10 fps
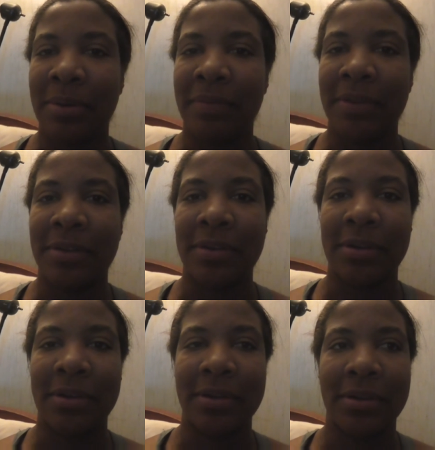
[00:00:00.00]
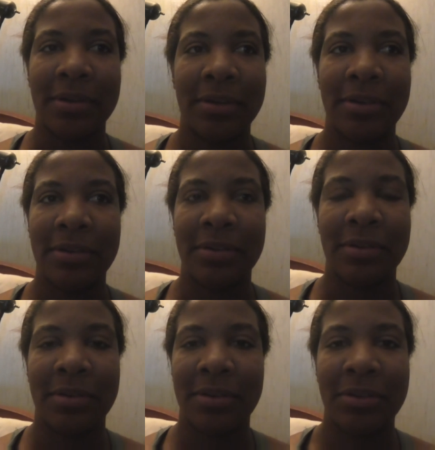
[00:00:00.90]
if it's a just
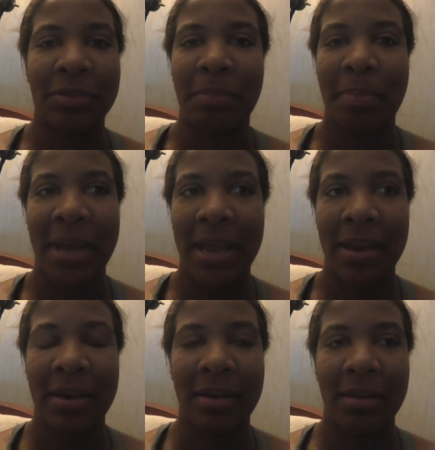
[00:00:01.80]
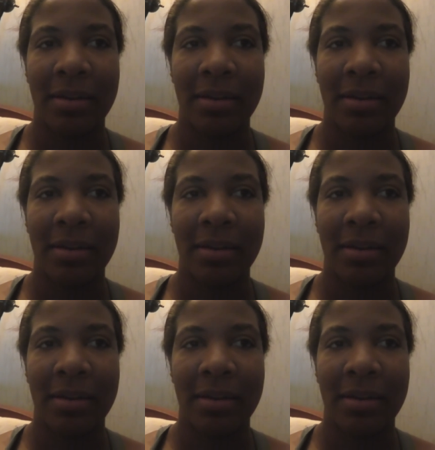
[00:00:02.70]
just paint